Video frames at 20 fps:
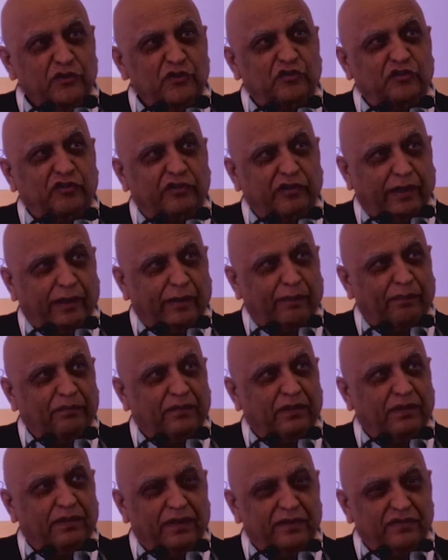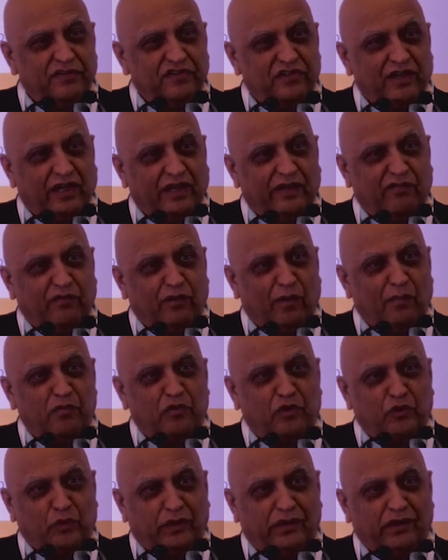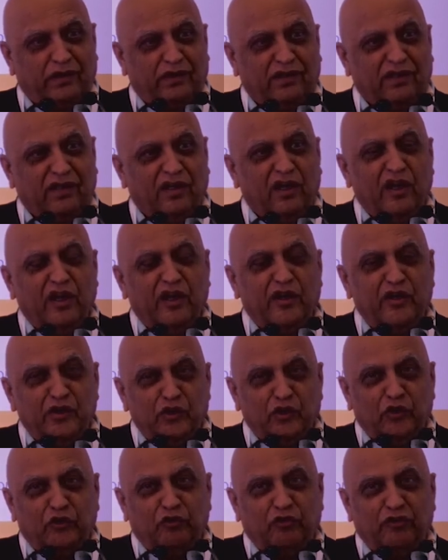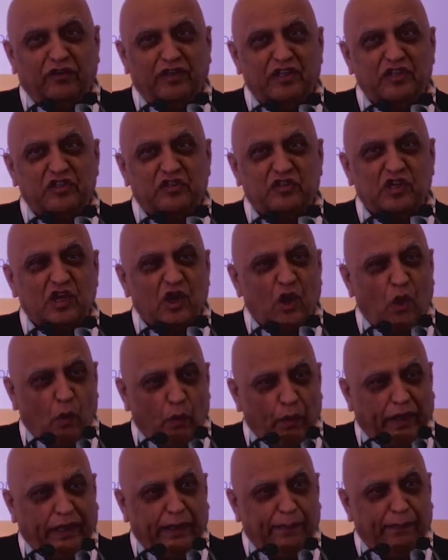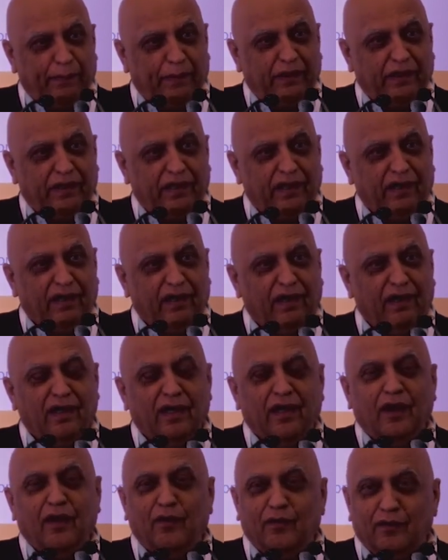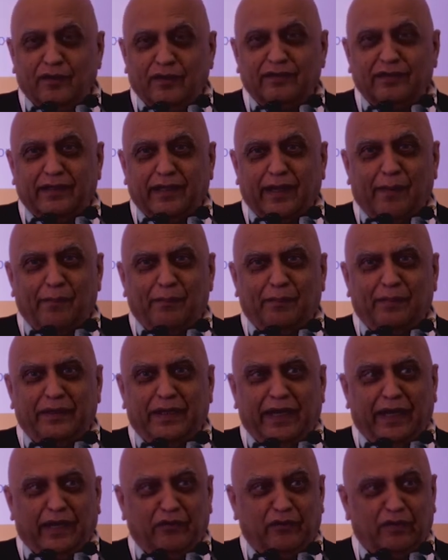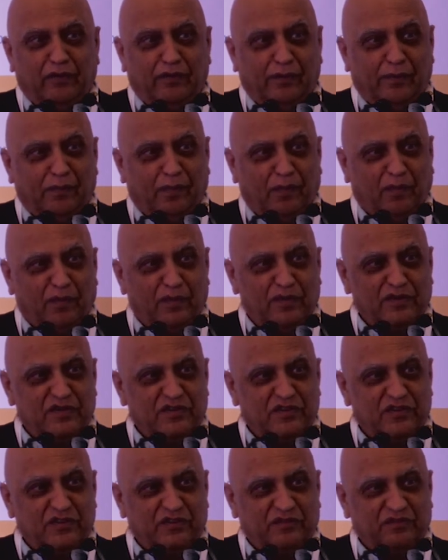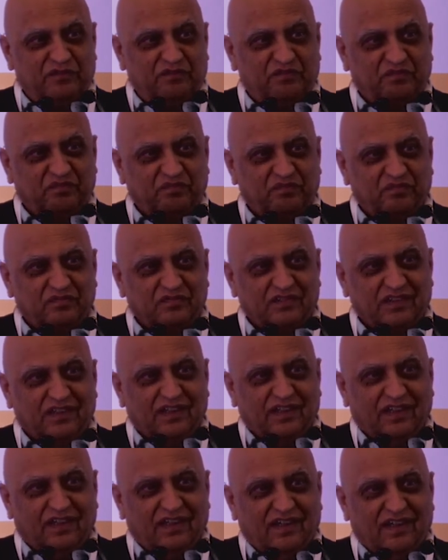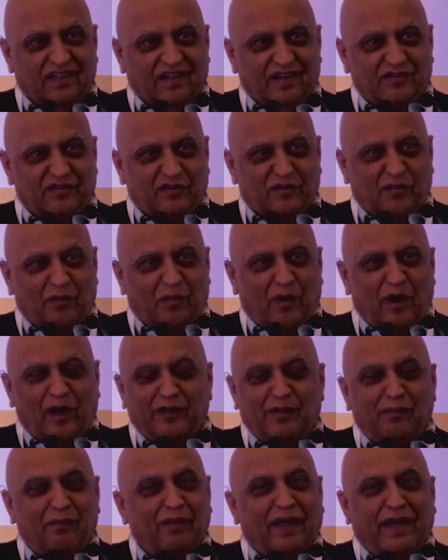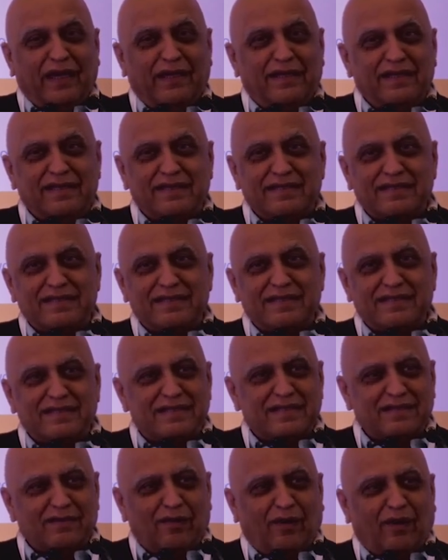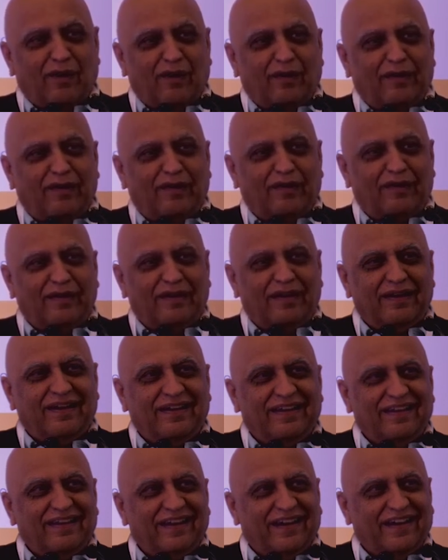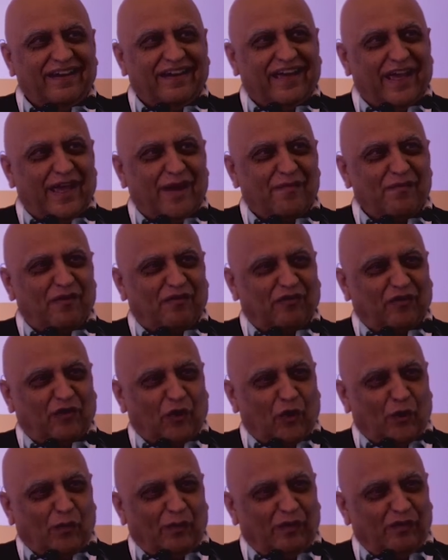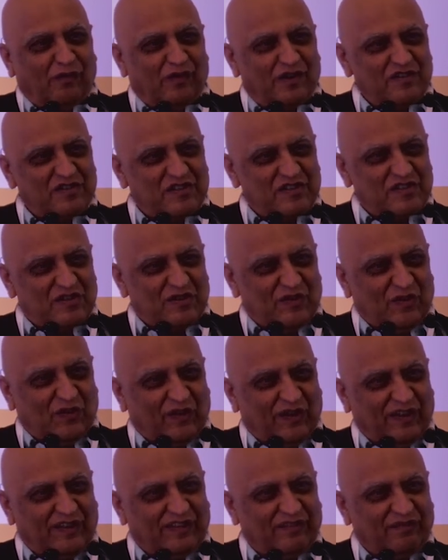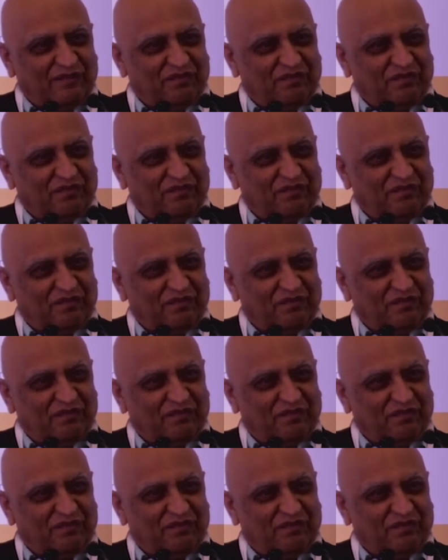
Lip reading: scrape the insight from Twitter, news feeds, Wikipedia. Look at the company annual reports. So bottom line is, it's all a game of global versus local.